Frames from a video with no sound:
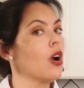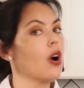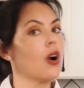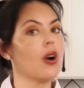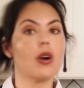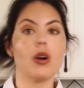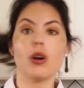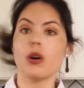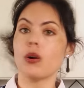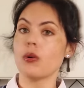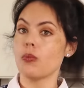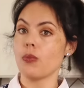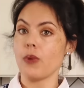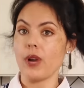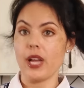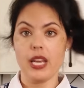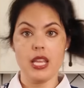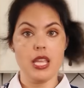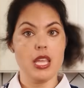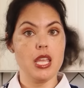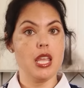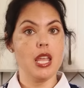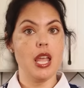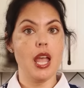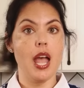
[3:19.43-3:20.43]
are
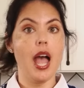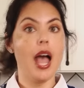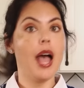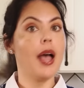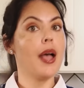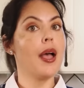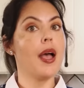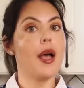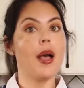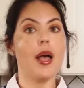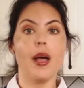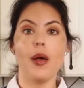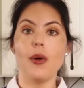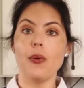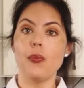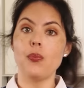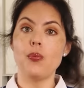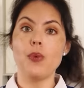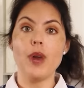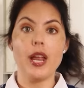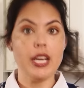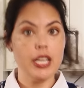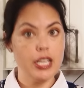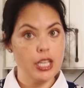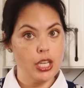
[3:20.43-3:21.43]
already
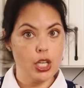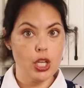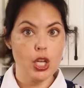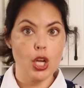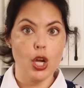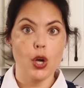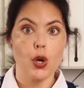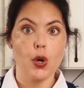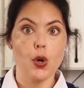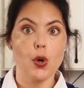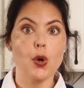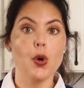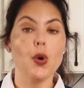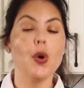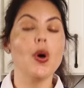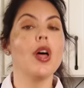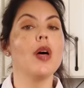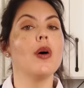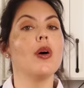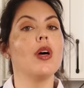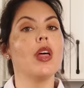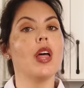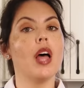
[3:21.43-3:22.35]
ready to go.